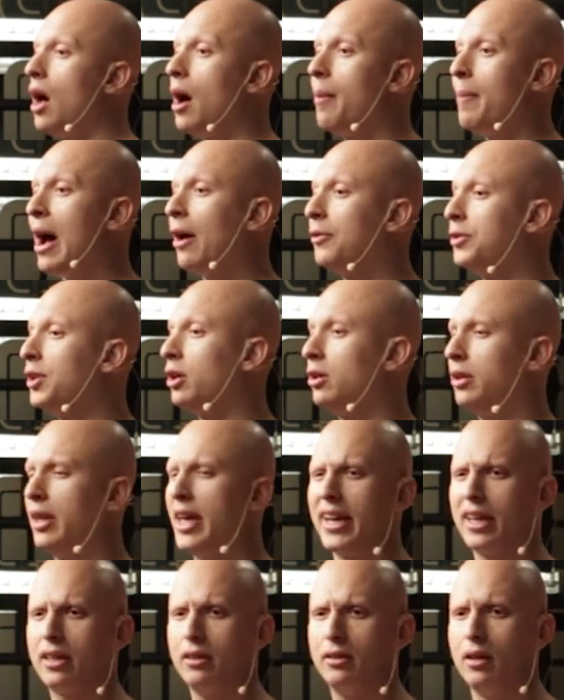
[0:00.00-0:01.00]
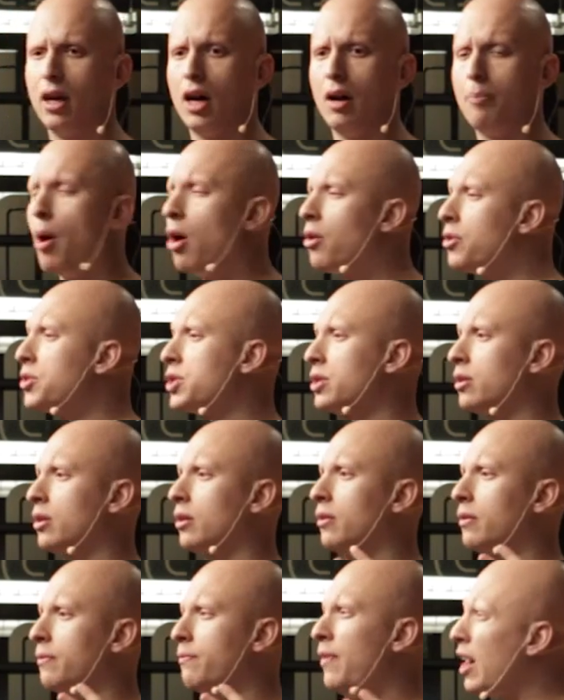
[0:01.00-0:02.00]
out there, like
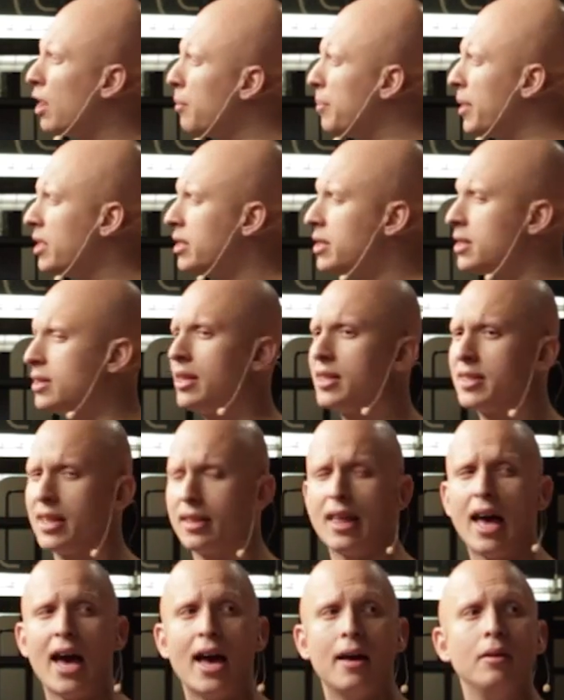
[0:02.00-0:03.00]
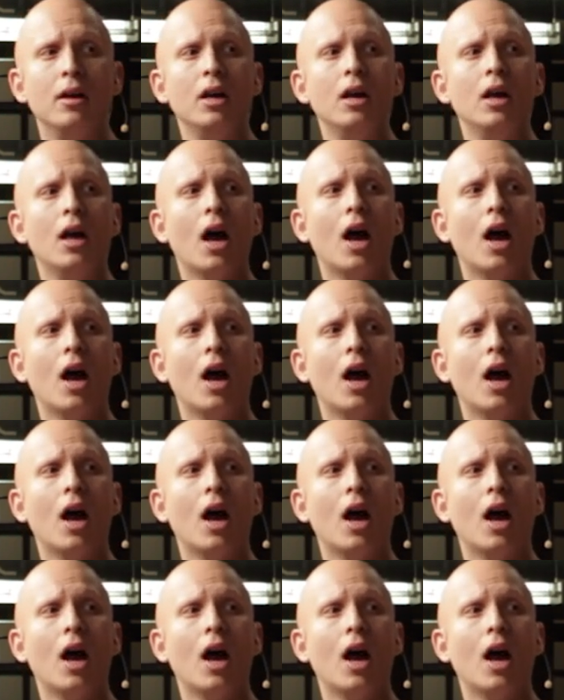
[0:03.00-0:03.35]
Parser, Firebase, things like that,